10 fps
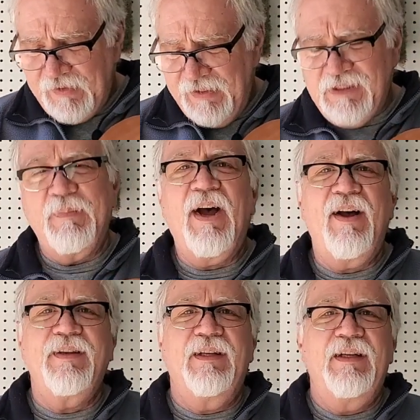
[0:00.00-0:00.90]
it's
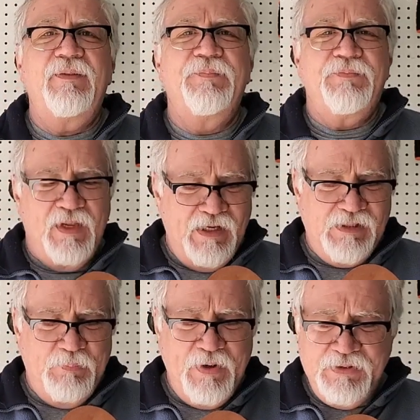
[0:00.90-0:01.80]
mahogany. I
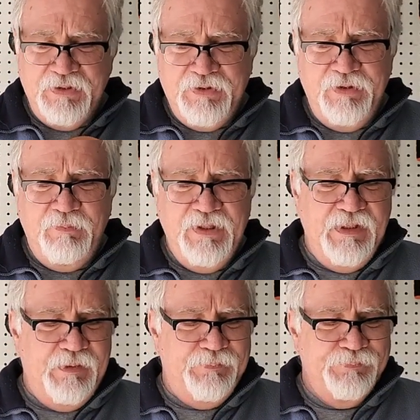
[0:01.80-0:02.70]
suppose it could
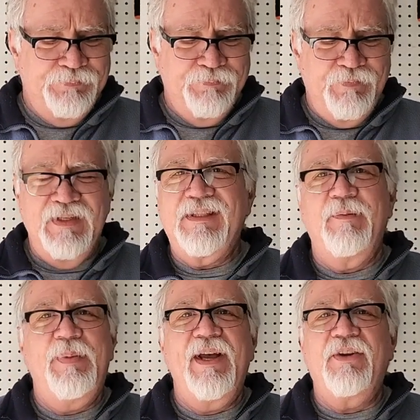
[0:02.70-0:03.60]
be
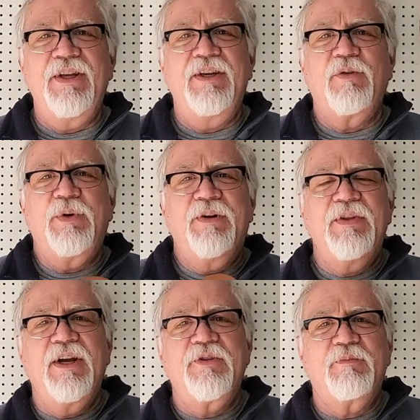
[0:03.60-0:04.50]
Sapelli or one of
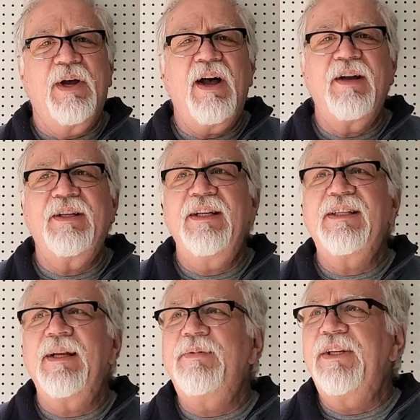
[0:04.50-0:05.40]
the other mahogany
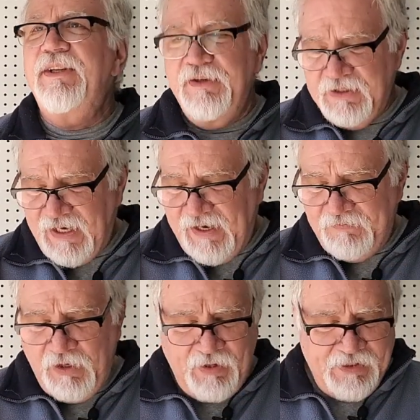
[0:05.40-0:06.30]
substitutes. I
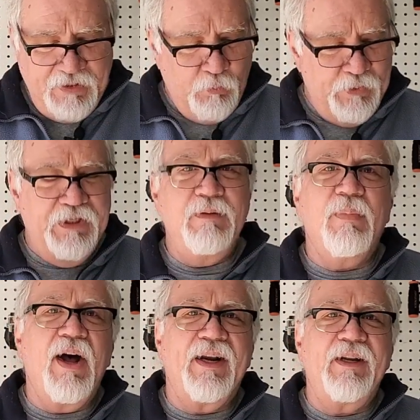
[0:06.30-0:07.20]
have no idea when he
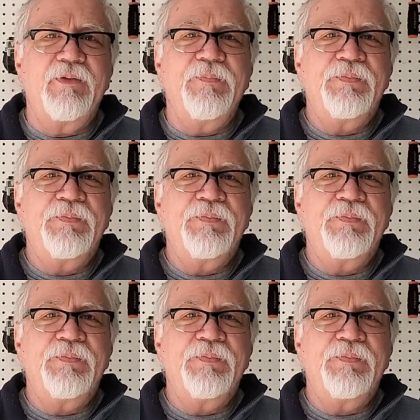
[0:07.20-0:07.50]
bought it,